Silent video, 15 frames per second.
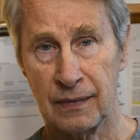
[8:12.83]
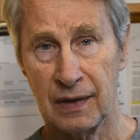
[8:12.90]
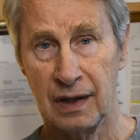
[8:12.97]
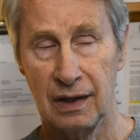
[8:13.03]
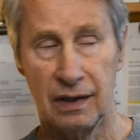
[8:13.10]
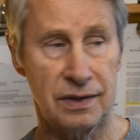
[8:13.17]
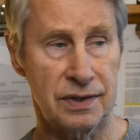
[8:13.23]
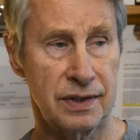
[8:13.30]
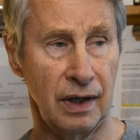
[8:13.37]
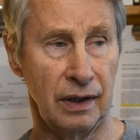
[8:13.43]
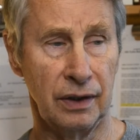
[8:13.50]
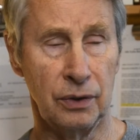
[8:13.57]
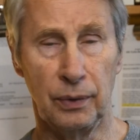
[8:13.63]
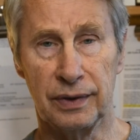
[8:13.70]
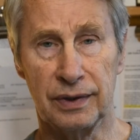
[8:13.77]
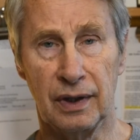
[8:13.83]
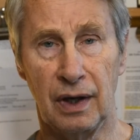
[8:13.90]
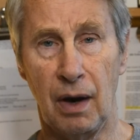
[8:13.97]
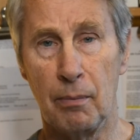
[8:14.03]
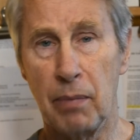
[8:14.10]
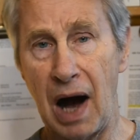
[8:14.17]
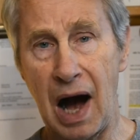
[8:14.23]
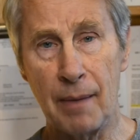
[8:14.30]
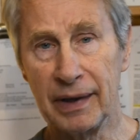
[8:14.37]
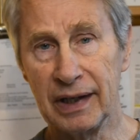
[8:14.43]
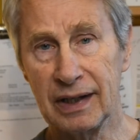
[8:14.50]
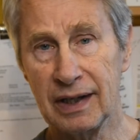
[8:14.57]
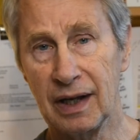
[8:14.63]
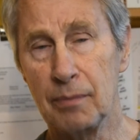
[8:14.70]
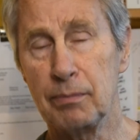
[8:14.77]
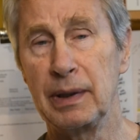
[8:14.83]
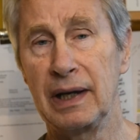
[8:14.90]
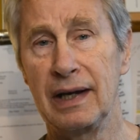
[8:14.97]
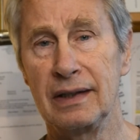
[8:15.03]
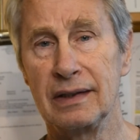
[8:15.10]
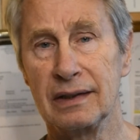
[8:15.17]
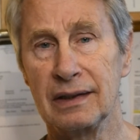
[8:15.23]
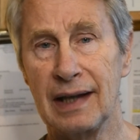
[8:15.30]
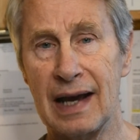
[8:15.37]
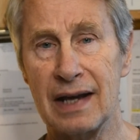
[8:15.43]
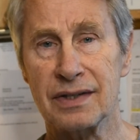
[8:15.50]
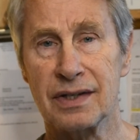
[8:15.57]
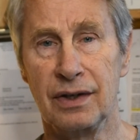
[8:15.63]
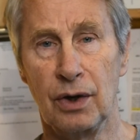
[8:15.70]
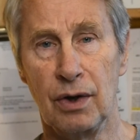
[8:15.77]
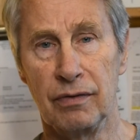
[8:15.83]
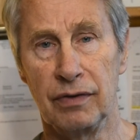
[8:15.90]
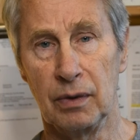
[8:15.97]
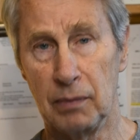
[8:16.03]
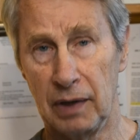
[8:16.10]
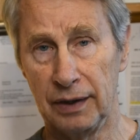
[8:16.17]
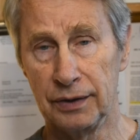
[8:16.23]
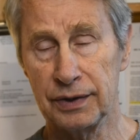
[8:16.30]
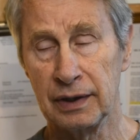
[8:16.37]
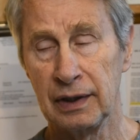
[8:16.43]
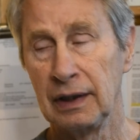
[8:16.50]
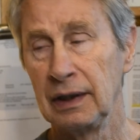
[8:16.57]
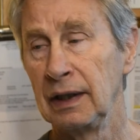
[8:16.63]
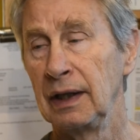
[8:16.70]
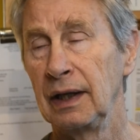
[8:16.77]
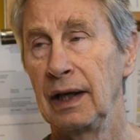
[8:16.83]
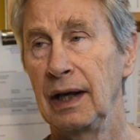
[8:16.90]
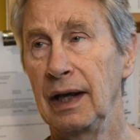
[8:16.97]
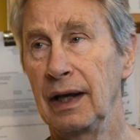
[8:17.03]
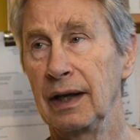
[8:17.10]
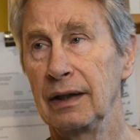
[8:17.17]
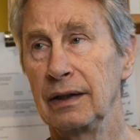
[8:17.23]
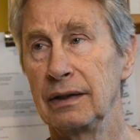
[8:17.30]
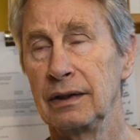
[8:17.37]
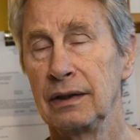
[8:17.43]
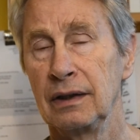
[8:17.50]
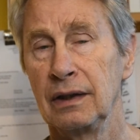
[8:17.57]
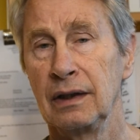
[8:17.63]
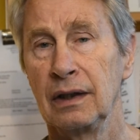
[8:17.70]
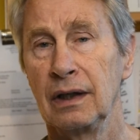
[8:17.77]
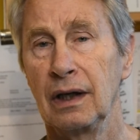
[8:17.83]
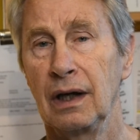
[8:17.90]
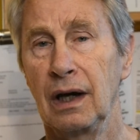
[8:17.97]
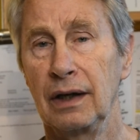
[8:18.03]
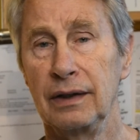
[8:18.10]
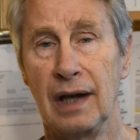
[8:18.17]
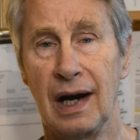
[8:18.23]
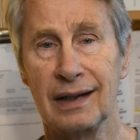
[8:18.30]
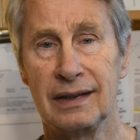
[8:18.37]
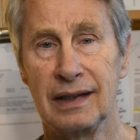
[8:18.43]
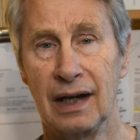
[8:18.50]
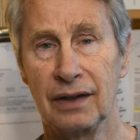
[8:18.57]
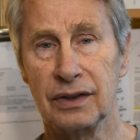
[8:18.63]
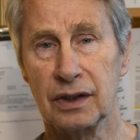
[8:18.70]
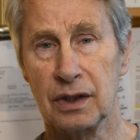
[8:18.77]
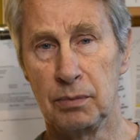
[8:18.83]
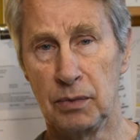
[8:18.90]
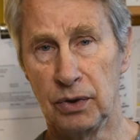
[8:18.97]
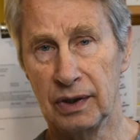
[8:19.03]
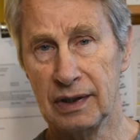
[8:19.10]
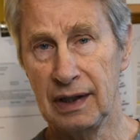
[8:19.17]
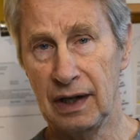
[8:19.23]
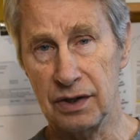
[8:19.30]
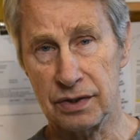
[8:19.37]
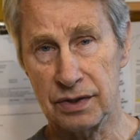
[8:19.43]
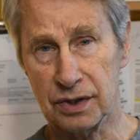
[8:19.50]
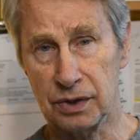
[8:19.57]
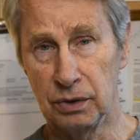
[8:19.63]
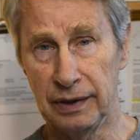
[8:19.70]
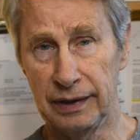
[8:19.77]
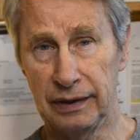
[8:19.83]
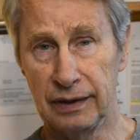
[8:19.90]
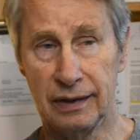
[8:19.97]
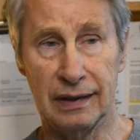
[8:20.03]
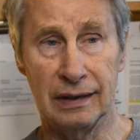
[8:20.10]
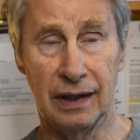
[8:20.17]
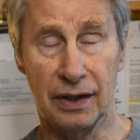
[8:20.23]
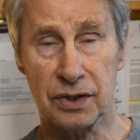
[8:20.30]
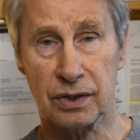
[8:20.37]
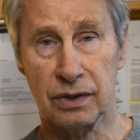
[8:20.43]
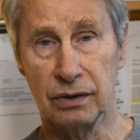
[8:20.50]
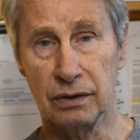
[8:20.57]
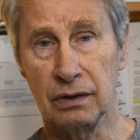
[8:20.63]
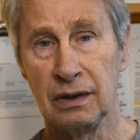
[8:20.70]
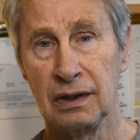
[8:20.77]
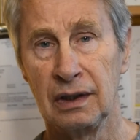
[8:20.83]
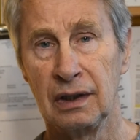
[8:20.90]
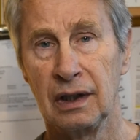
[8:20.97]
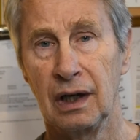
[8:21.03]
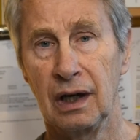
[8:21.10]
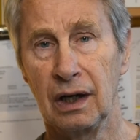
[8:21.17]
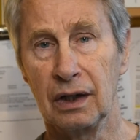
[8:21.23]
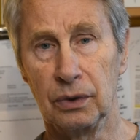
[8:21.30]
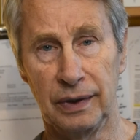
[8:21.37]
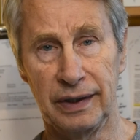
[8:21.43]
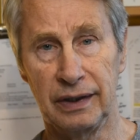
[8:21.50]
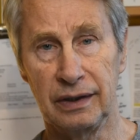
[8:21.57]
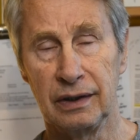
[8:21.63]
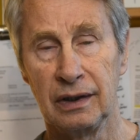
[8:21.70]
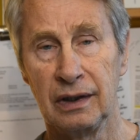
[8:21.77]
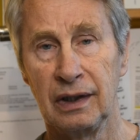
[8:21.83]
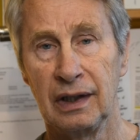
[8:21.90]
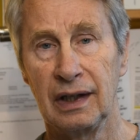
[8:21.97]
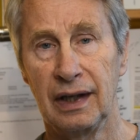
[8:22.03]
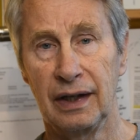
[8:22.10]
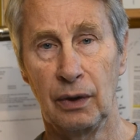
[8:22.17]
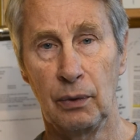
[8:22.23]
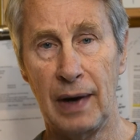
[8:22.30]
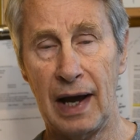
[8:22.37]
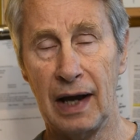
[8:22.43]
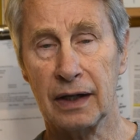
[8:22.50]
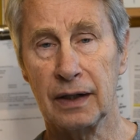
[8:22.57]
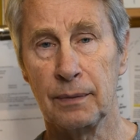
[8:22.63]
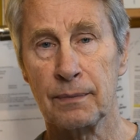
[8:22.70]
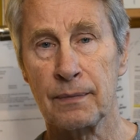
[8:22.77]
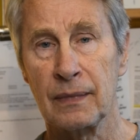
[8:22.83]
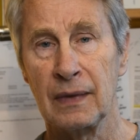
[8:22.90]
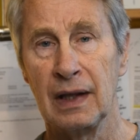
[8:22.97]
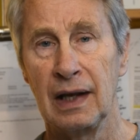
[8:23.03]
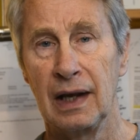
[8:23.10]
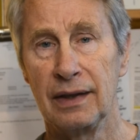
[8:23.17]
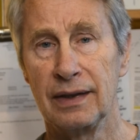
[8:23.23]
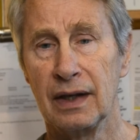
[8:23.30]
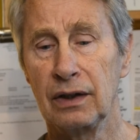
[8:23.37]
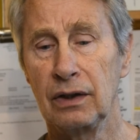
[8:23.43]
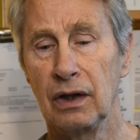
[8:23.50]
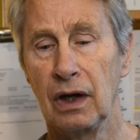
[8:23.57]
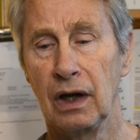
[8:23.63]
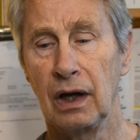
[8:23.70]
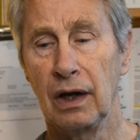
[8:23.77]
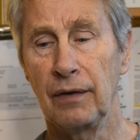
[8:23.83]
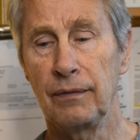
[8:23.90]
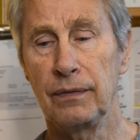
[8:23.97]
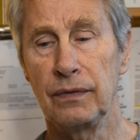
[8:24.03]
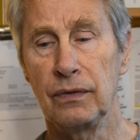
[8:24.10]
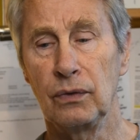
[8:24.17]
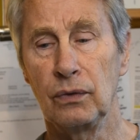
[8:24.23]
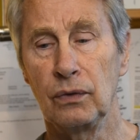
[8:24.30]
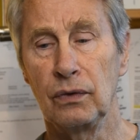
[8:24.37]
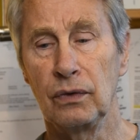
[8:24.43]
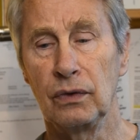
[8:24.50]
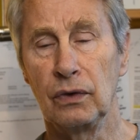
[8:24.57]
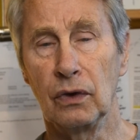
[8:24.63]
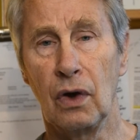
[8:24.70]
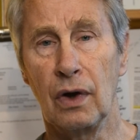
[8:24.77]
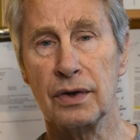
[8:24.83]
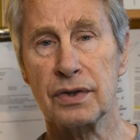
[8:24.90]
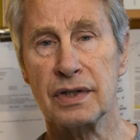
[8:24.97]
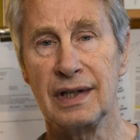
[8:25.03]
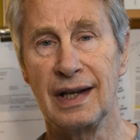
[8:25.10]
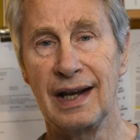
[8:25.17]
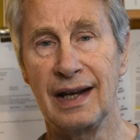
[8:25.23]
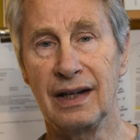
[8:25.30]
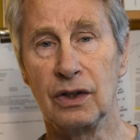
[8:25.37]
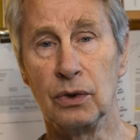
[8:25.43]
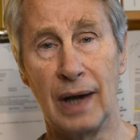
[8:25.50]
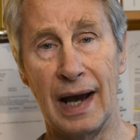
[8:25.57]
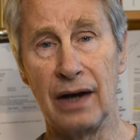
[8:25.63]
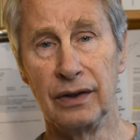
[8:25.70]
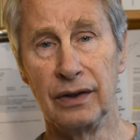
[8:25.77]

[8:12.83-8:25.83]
He started with a bombing campaign that lasted over a month and knocked out the communications grid and the electrical grid in Iraq, and then launched a ground